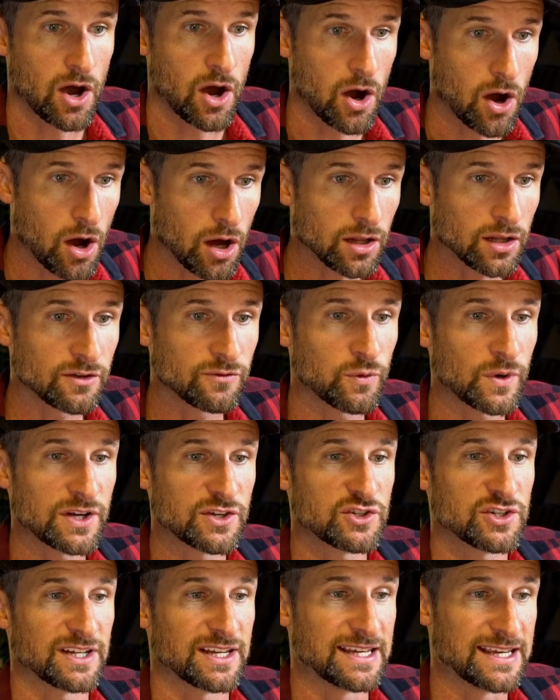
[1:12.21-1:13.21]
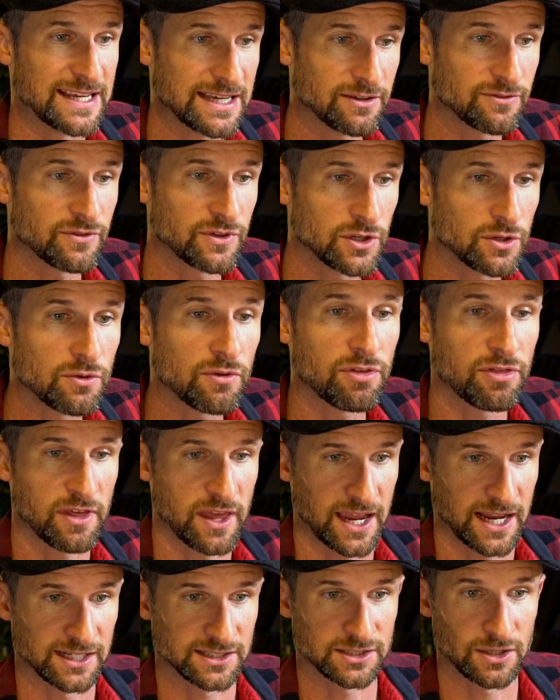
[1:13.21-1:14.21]
all of which give you
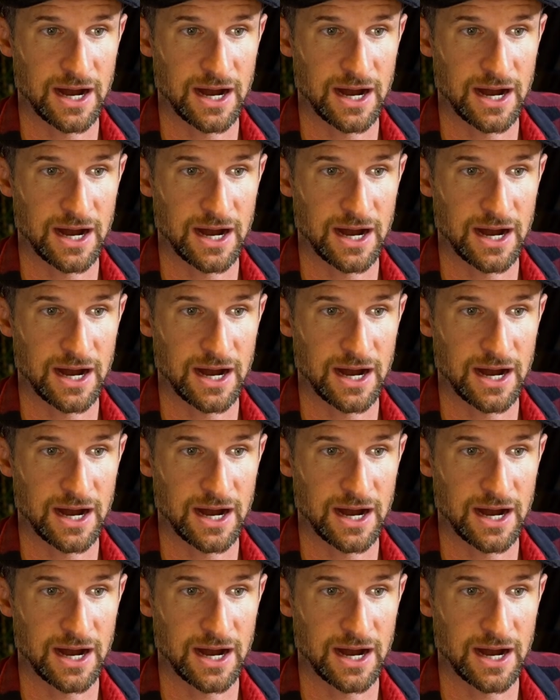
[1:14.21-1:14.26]
things.